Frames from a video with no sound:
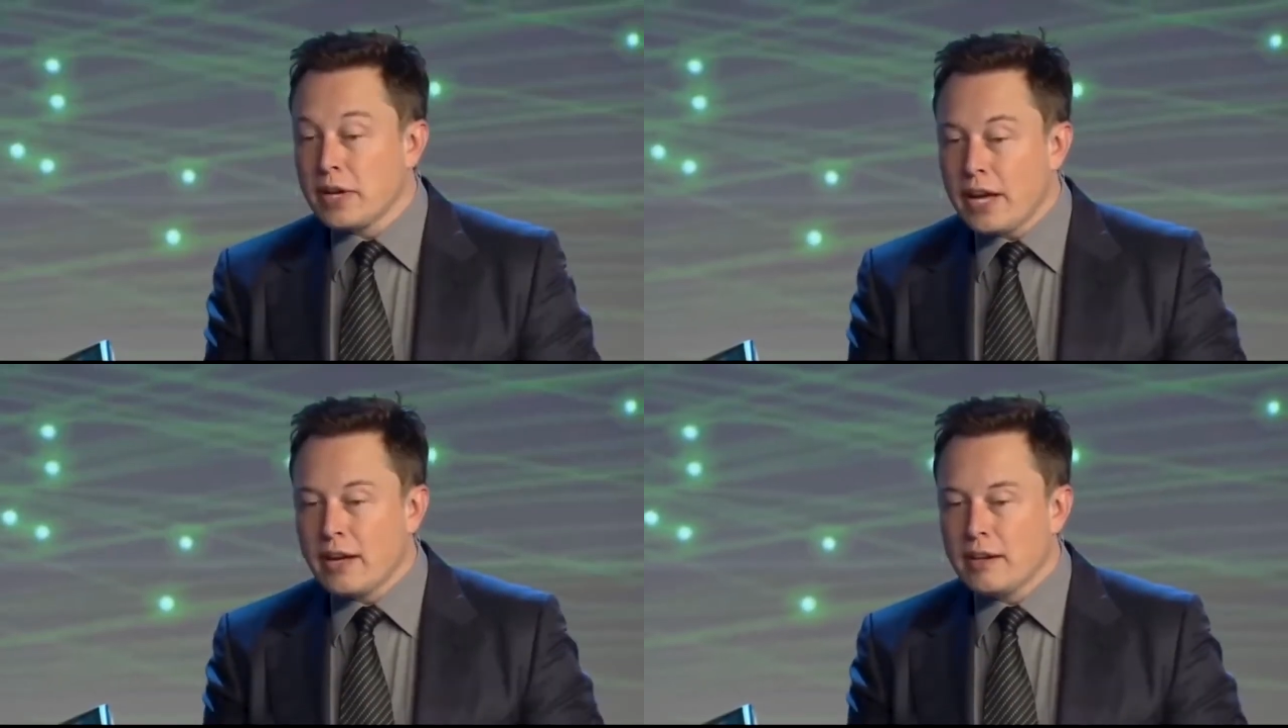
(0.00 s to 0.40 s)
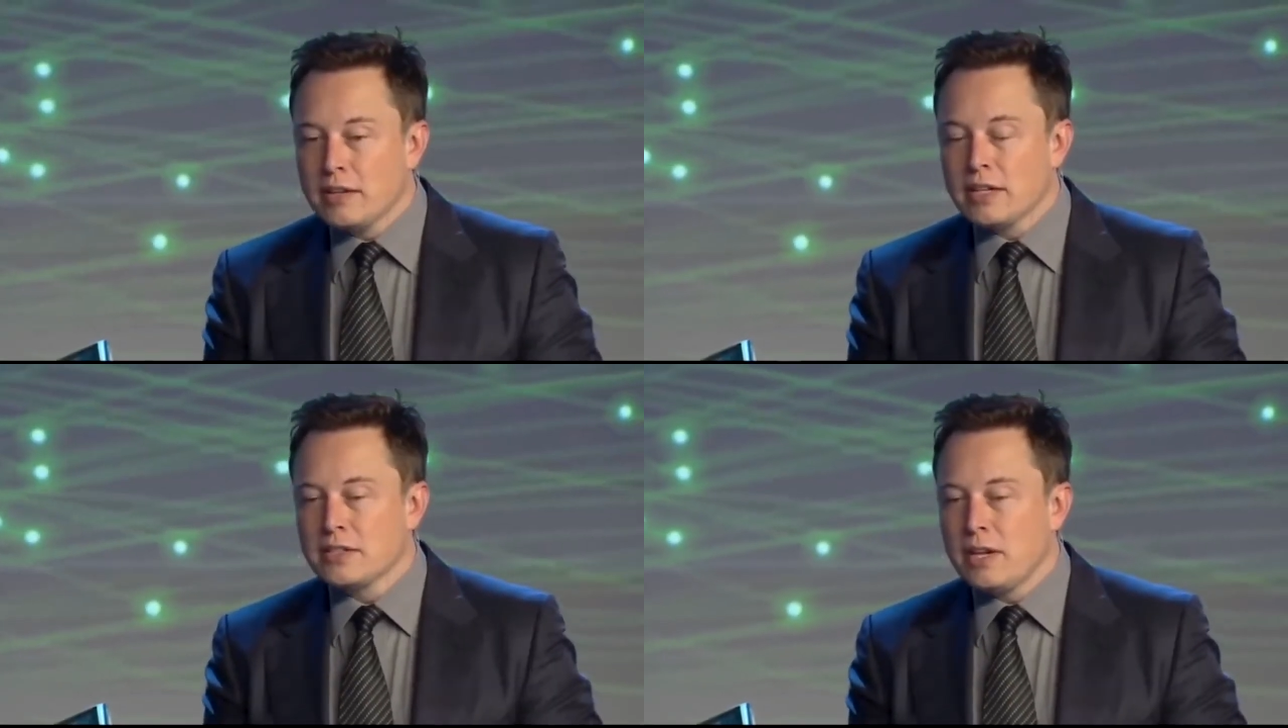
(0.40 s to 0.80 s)
If we
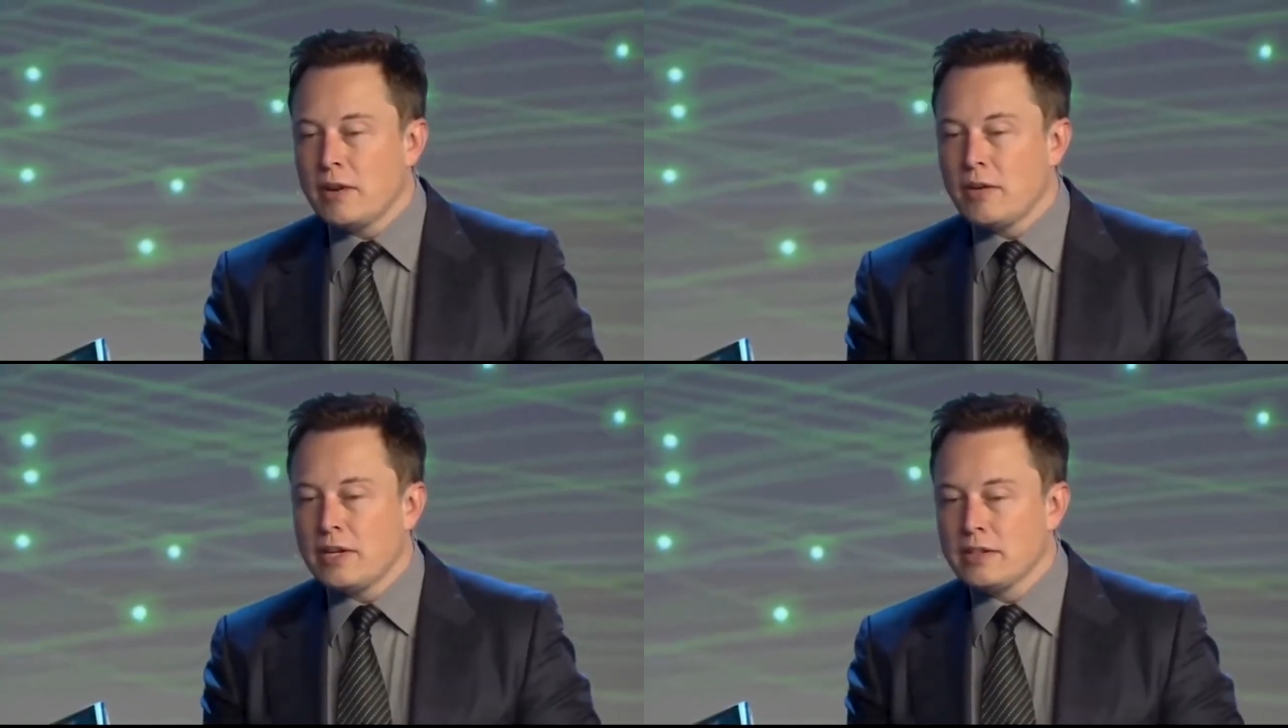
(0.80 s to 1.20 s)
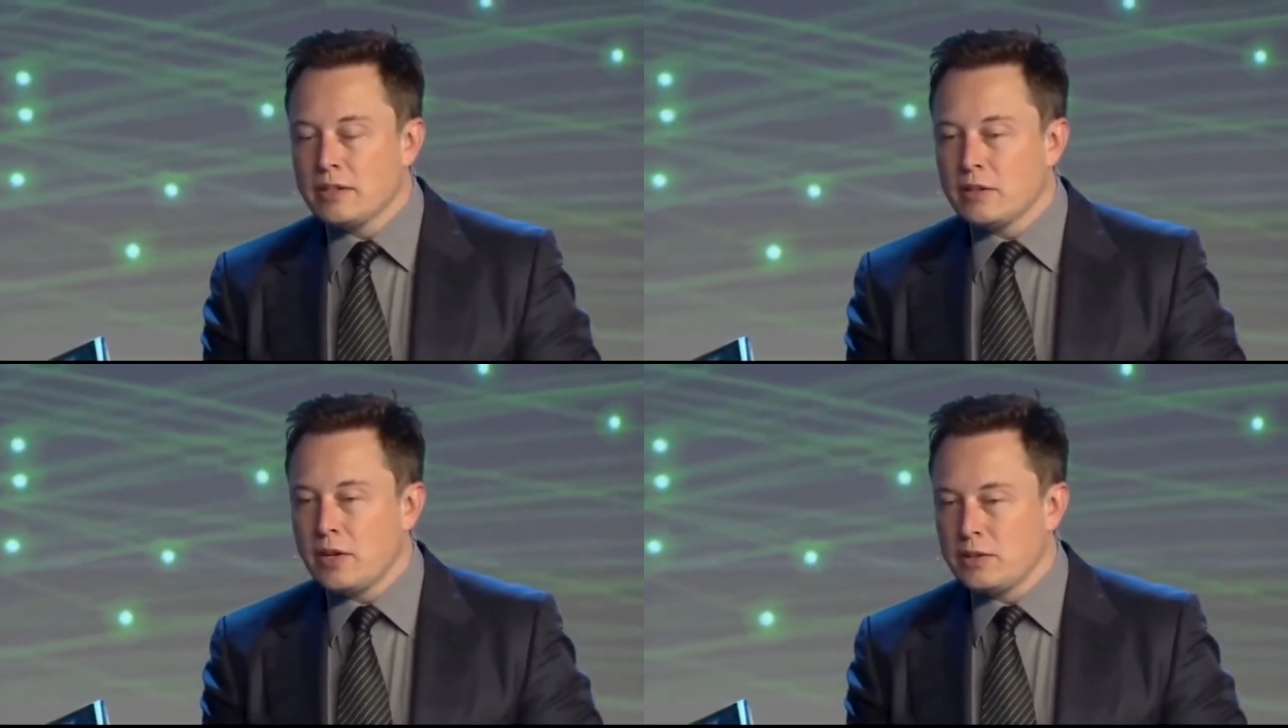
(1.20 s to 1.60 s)
can, accelerate
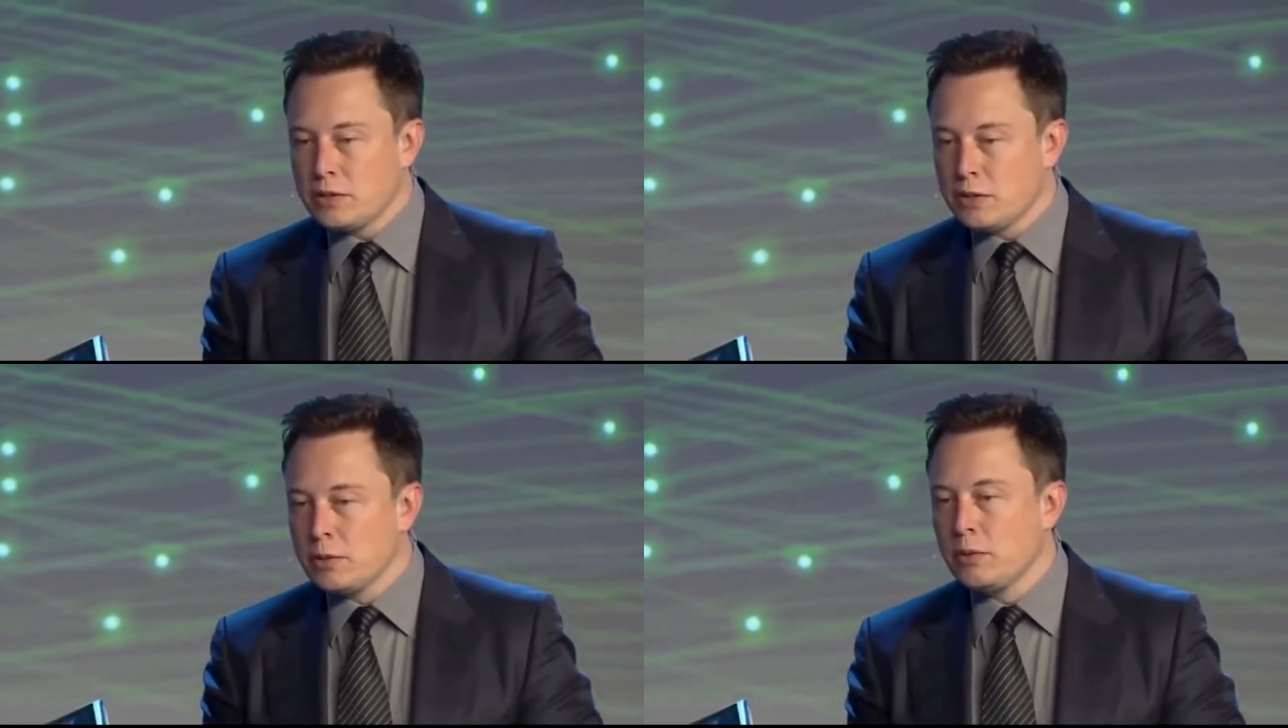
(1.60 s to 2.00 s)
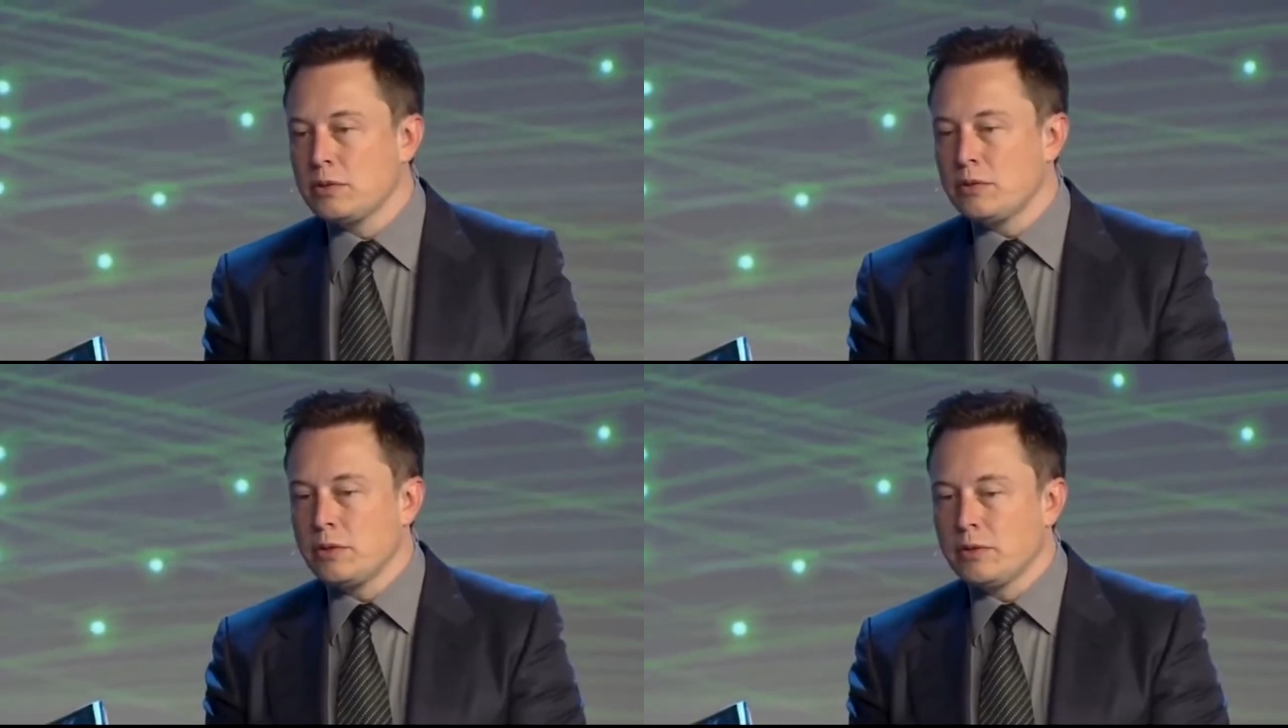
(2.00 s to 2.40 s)
the transition
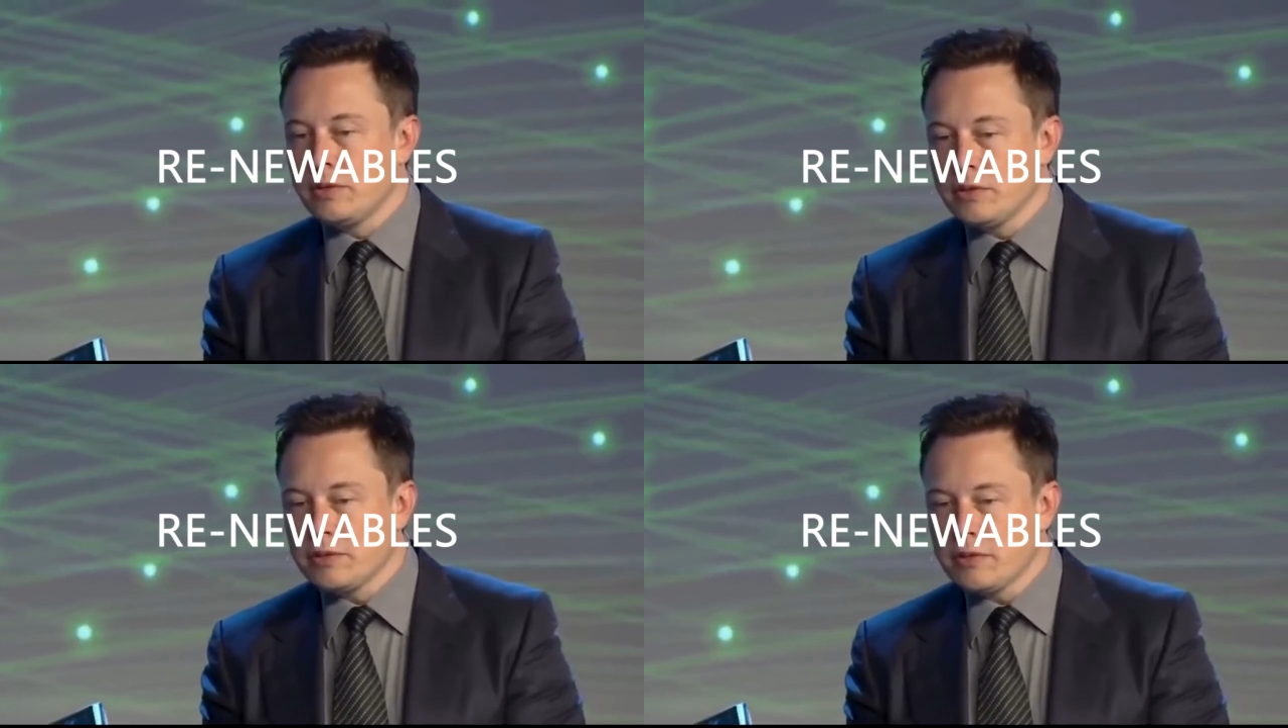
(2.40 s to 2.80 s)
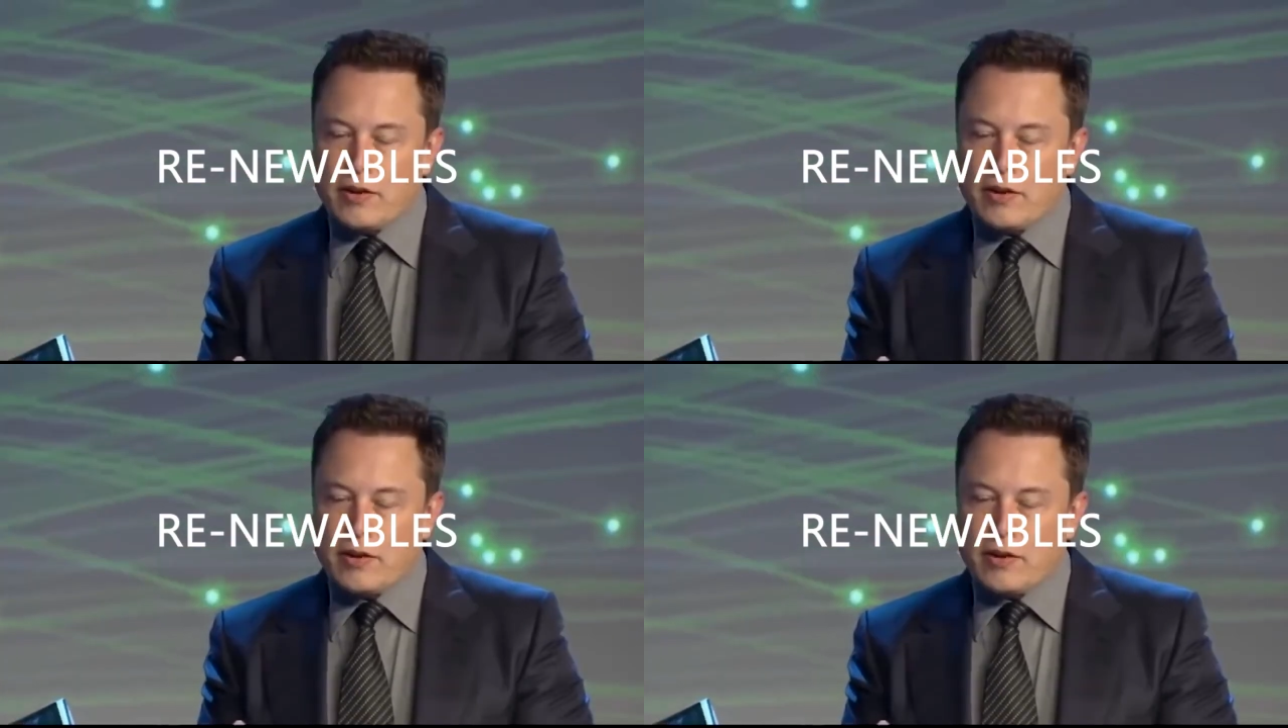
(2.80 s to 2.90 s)
towards renewables.